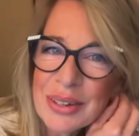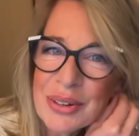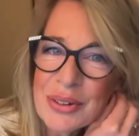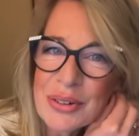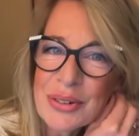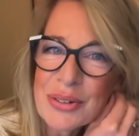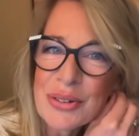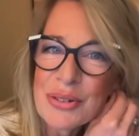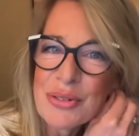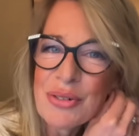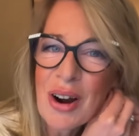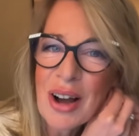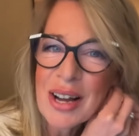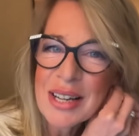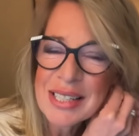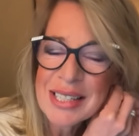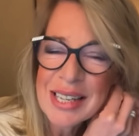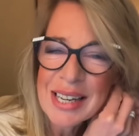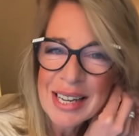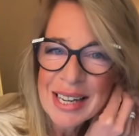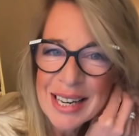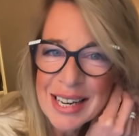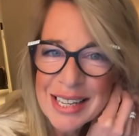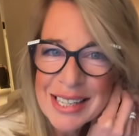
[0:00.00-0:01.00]

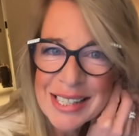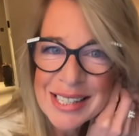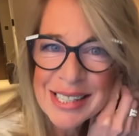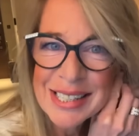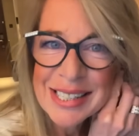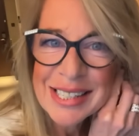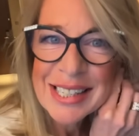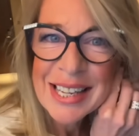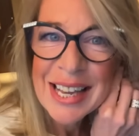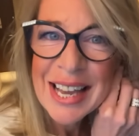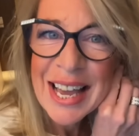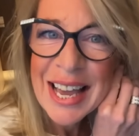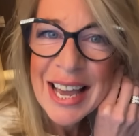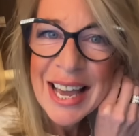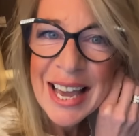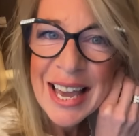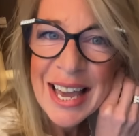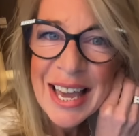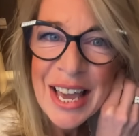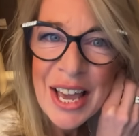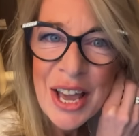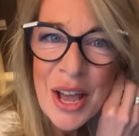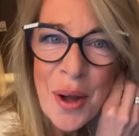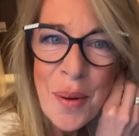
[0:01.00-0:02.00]
Alrighty, let's
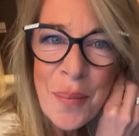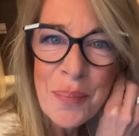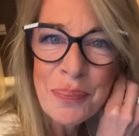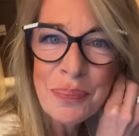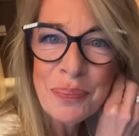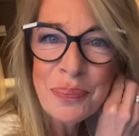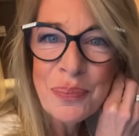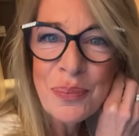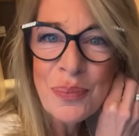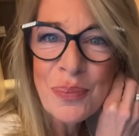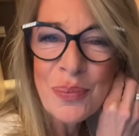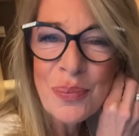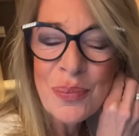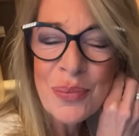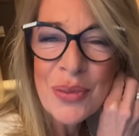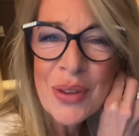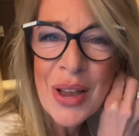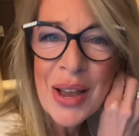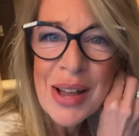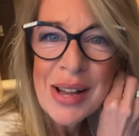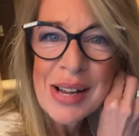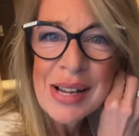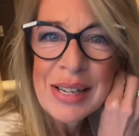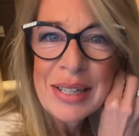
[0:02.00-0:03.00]
see
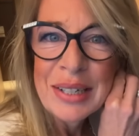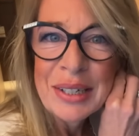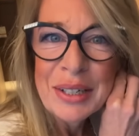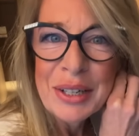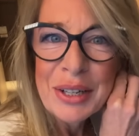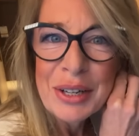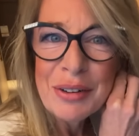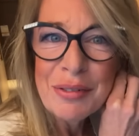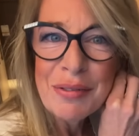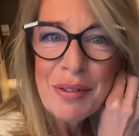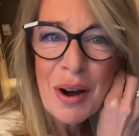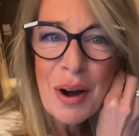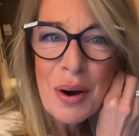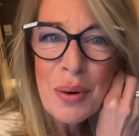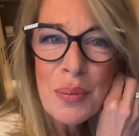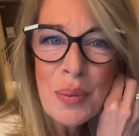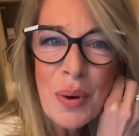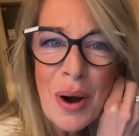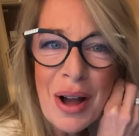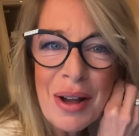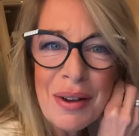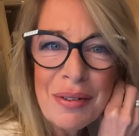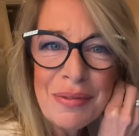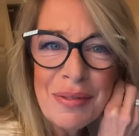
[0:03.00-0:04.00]
if our
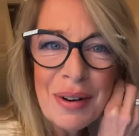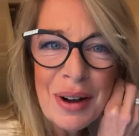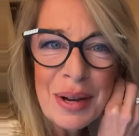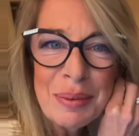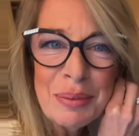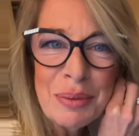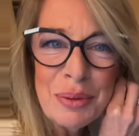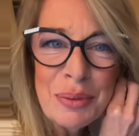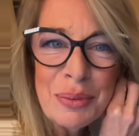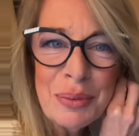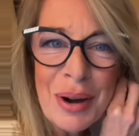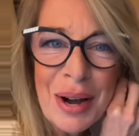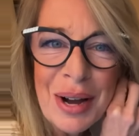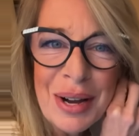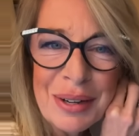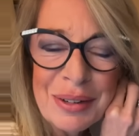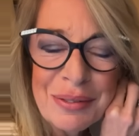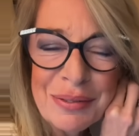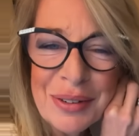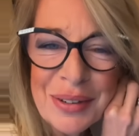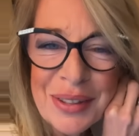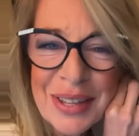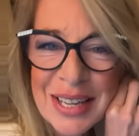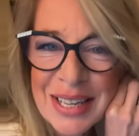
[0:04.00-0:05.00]
Wi-Fi will work
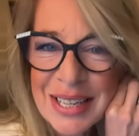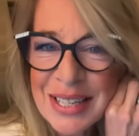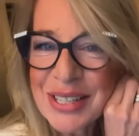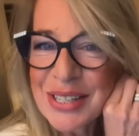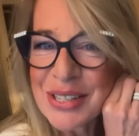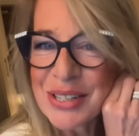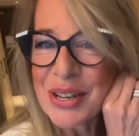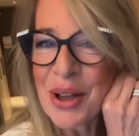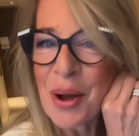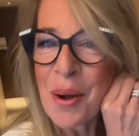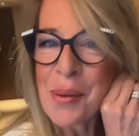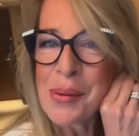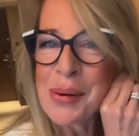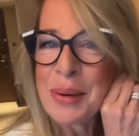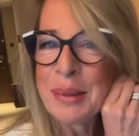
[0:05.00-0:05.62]
for this.